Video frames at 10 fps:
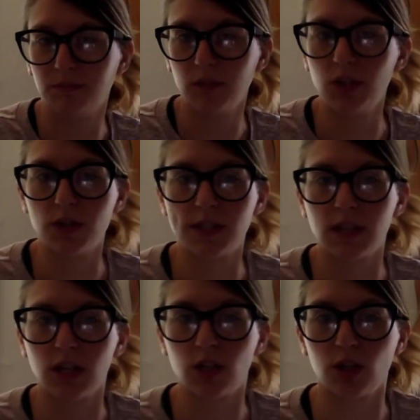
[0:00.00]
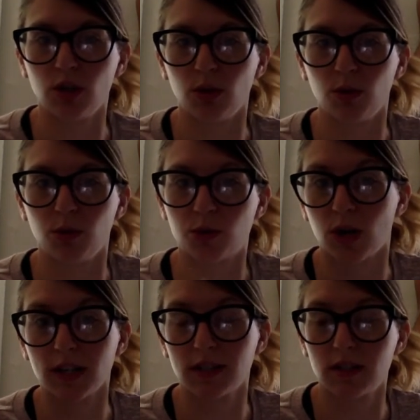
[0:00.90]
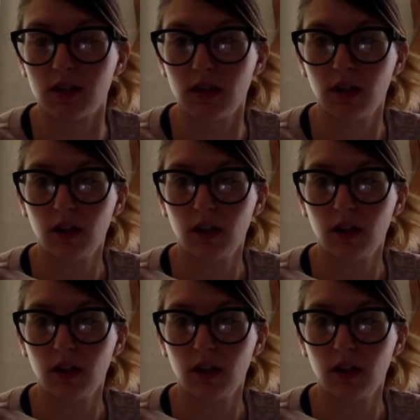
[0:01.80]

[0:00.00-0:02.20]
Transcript: You just need to trust